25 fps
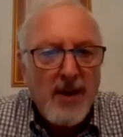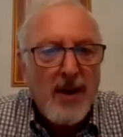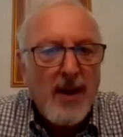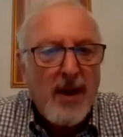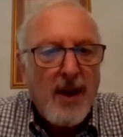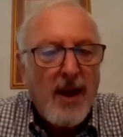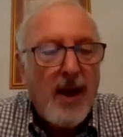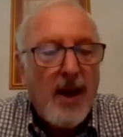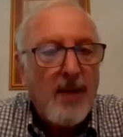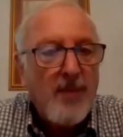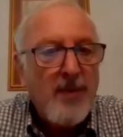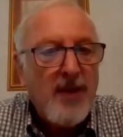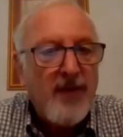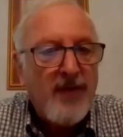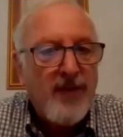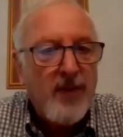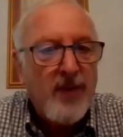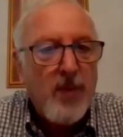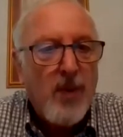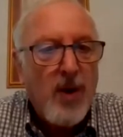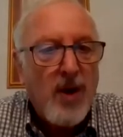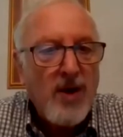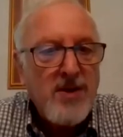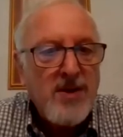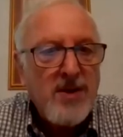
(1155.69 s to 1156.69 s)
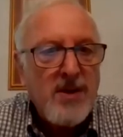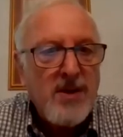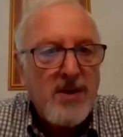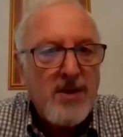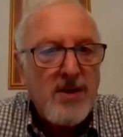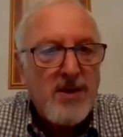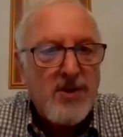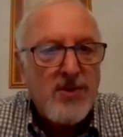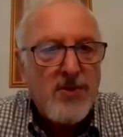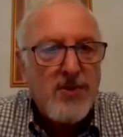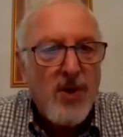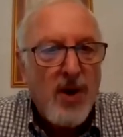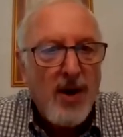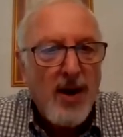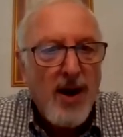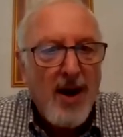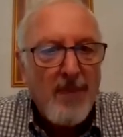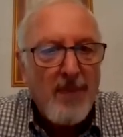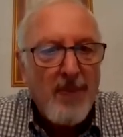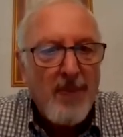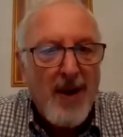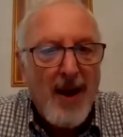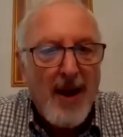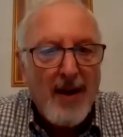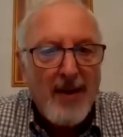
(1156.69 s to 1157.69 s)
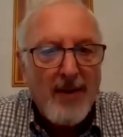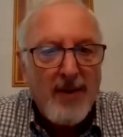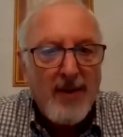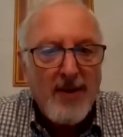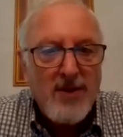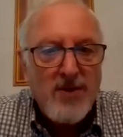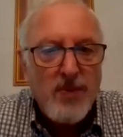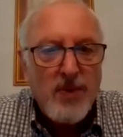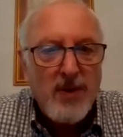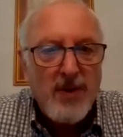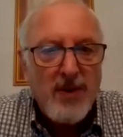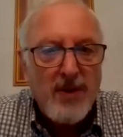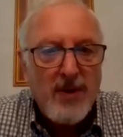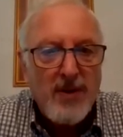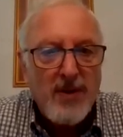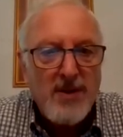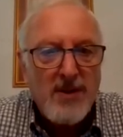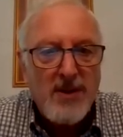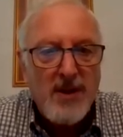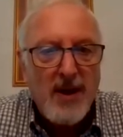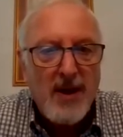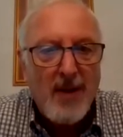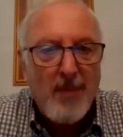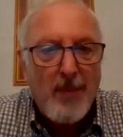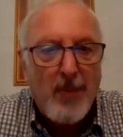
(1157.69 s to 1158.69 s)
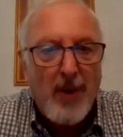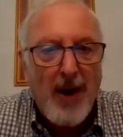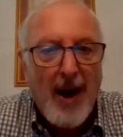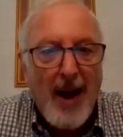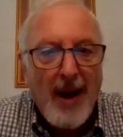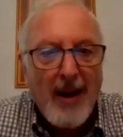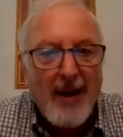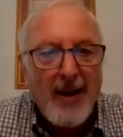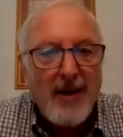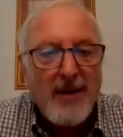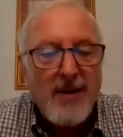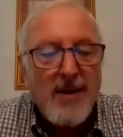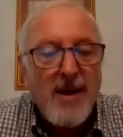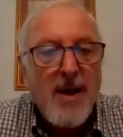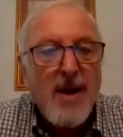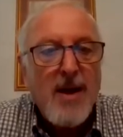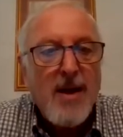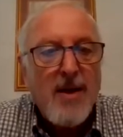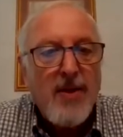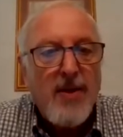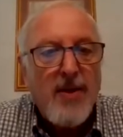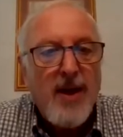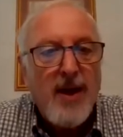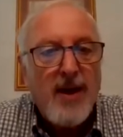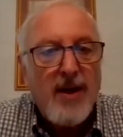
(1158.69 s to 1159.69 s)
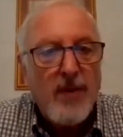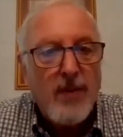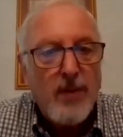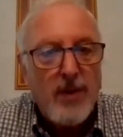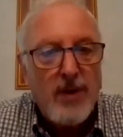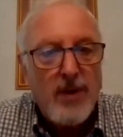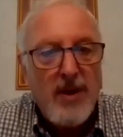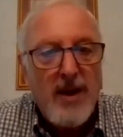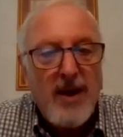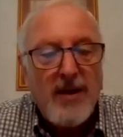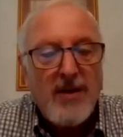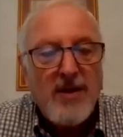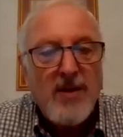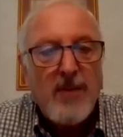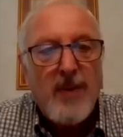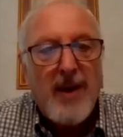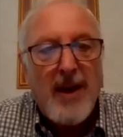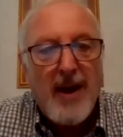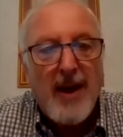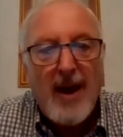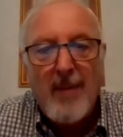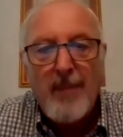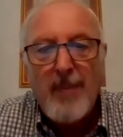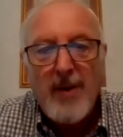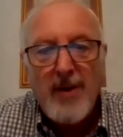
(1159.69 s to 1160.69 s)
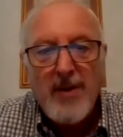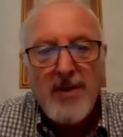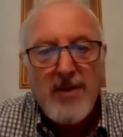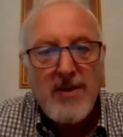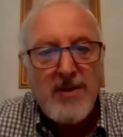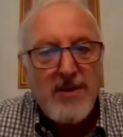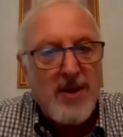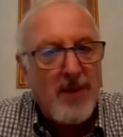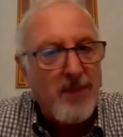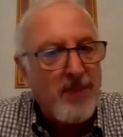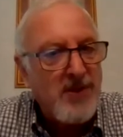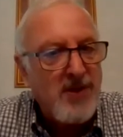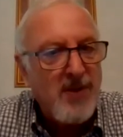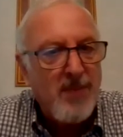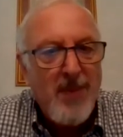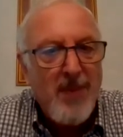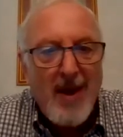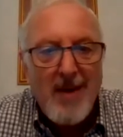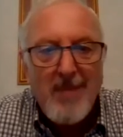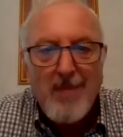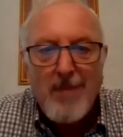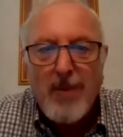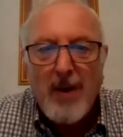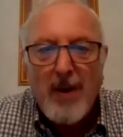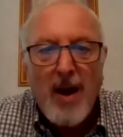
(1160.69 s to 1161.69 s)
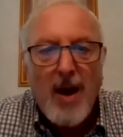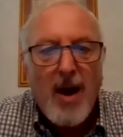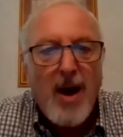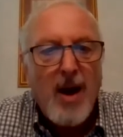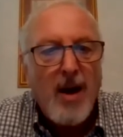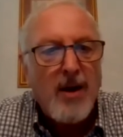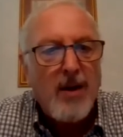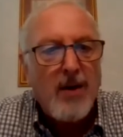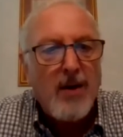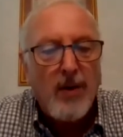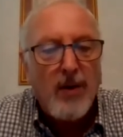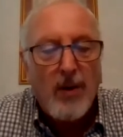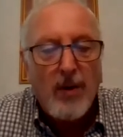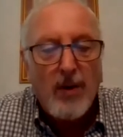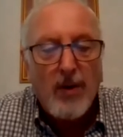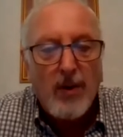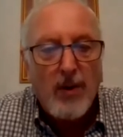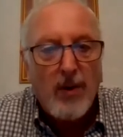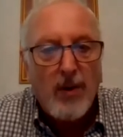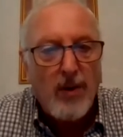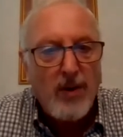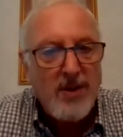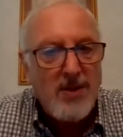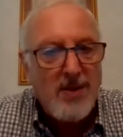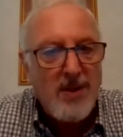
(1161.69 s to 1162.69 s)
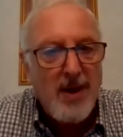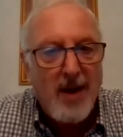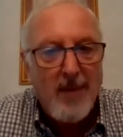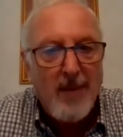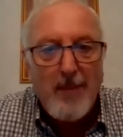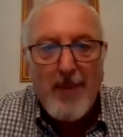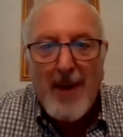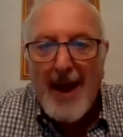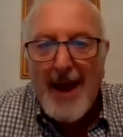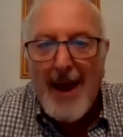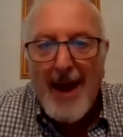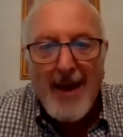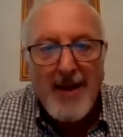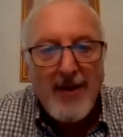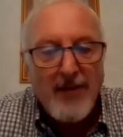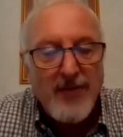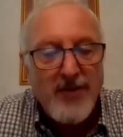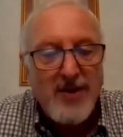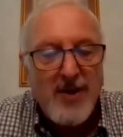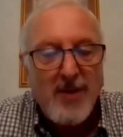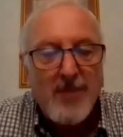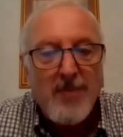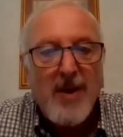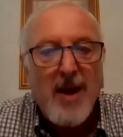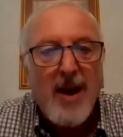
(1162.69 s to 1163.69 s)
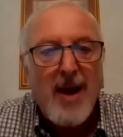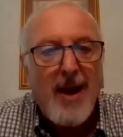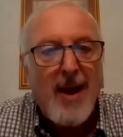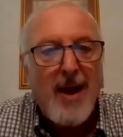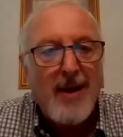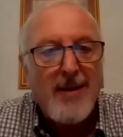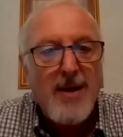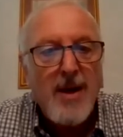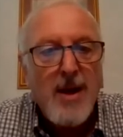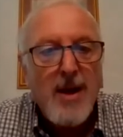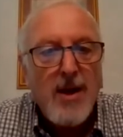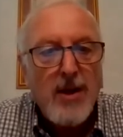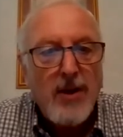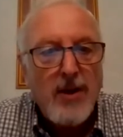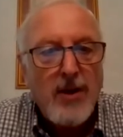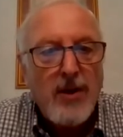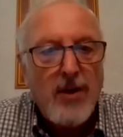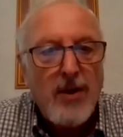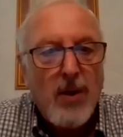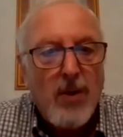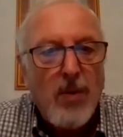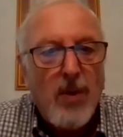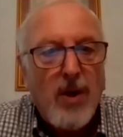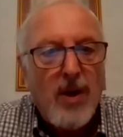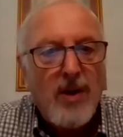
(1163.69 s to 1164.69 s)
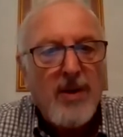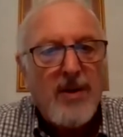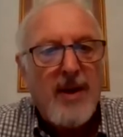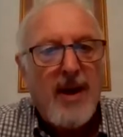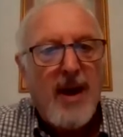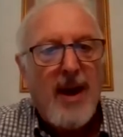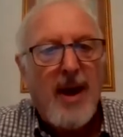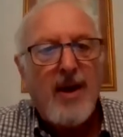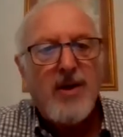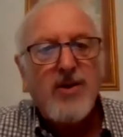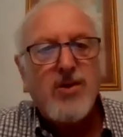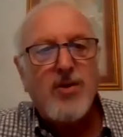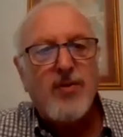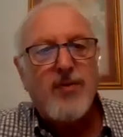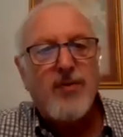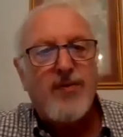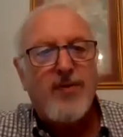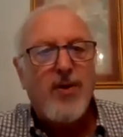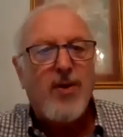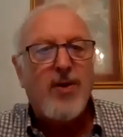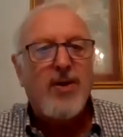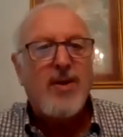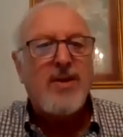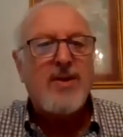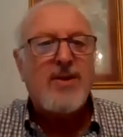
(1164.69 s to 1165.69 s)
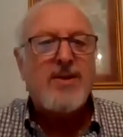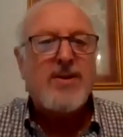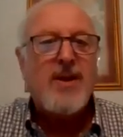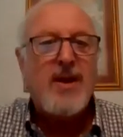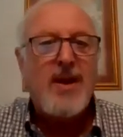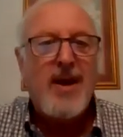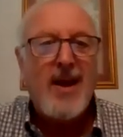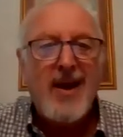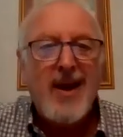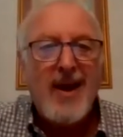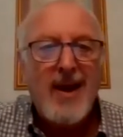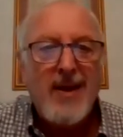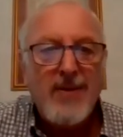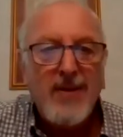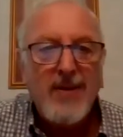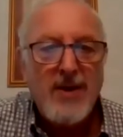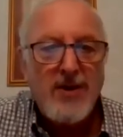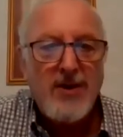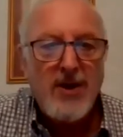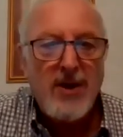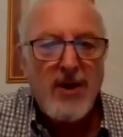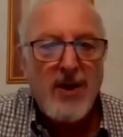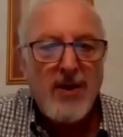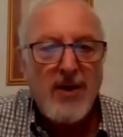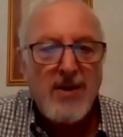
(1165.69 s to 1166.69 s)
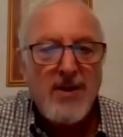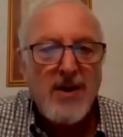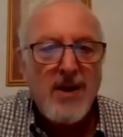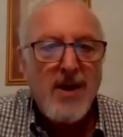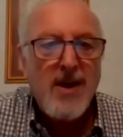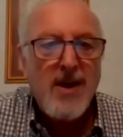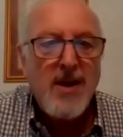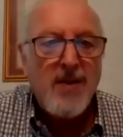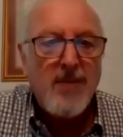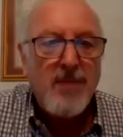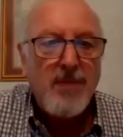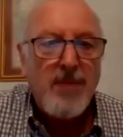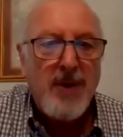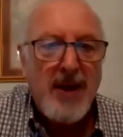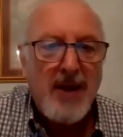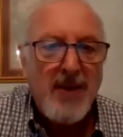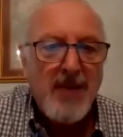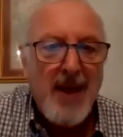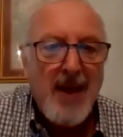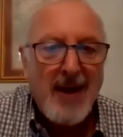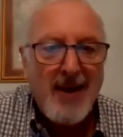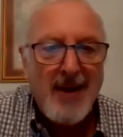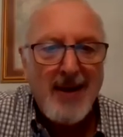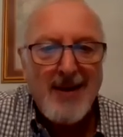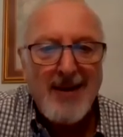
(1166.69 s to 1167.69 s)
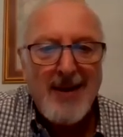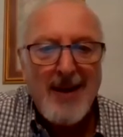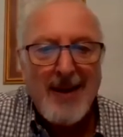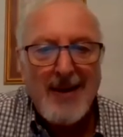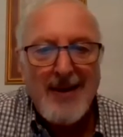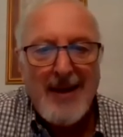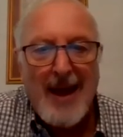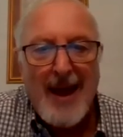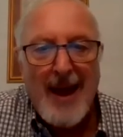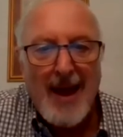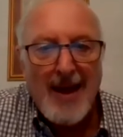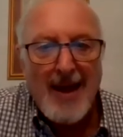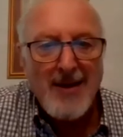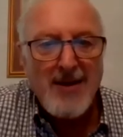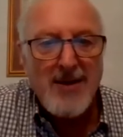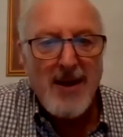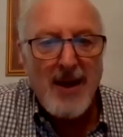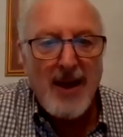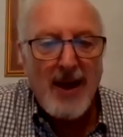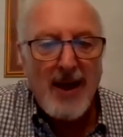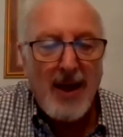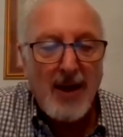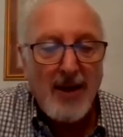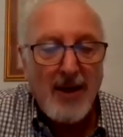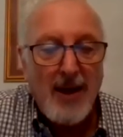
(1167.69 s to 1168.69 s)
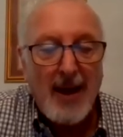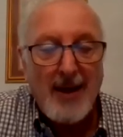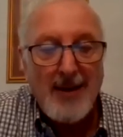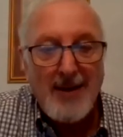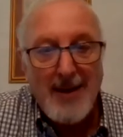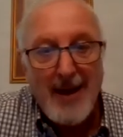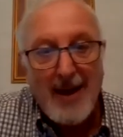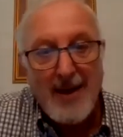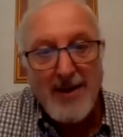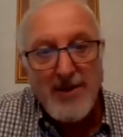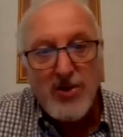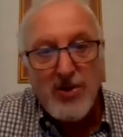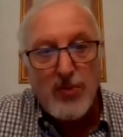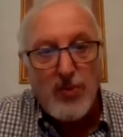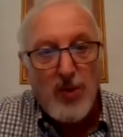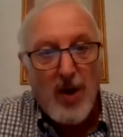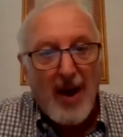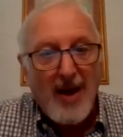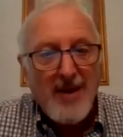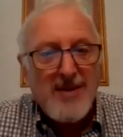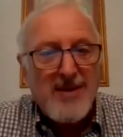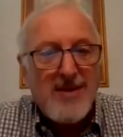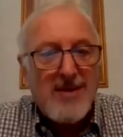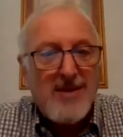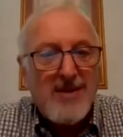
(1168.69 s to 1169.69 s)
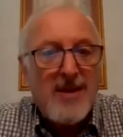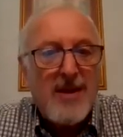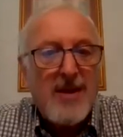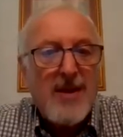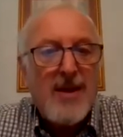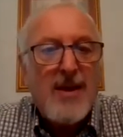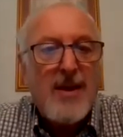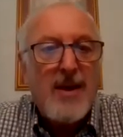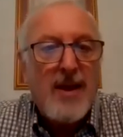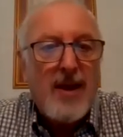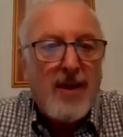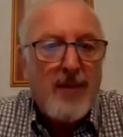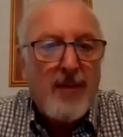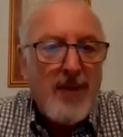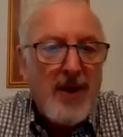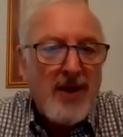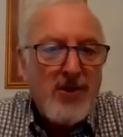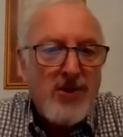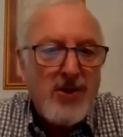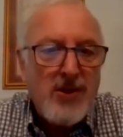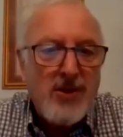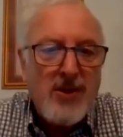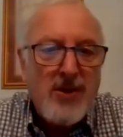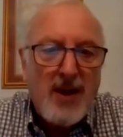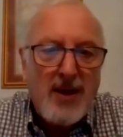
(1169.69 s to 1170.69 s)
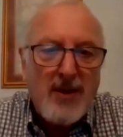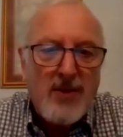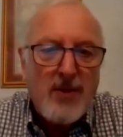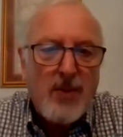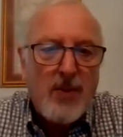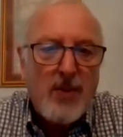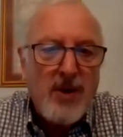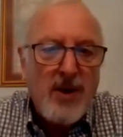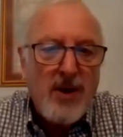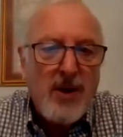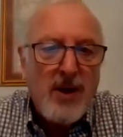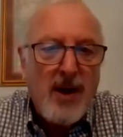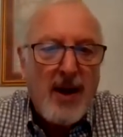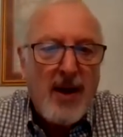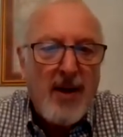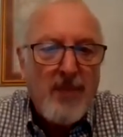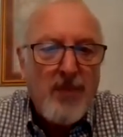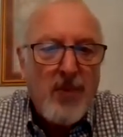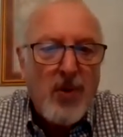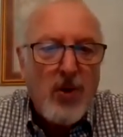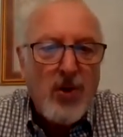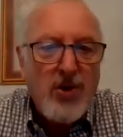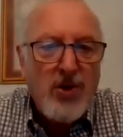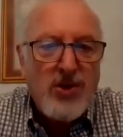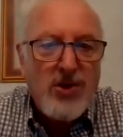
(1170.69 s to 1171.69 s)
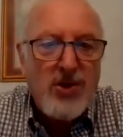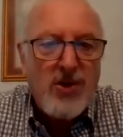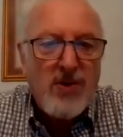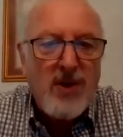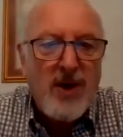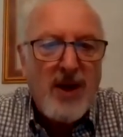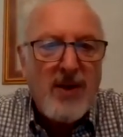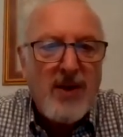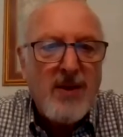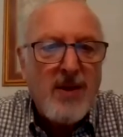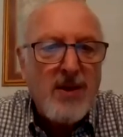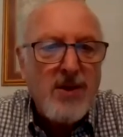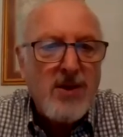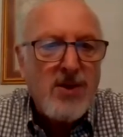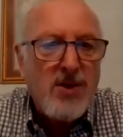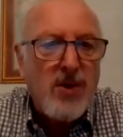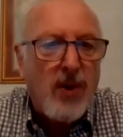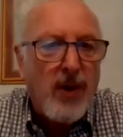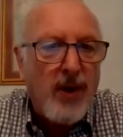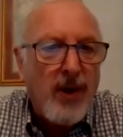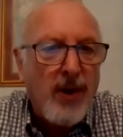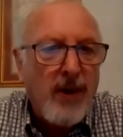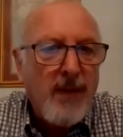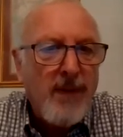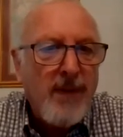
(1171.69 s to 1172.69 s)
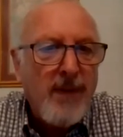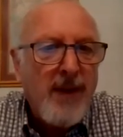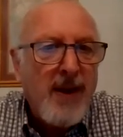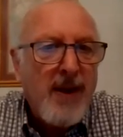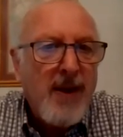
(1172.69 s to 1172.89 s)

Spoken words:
If it wasn't strung up like this with this bracket, then it would need to be up on some cement block or a pad of some kind. You don't want the actual furnace sitting in the dirt, being that it can and does rust. I mentioned that there were moisture in the soil.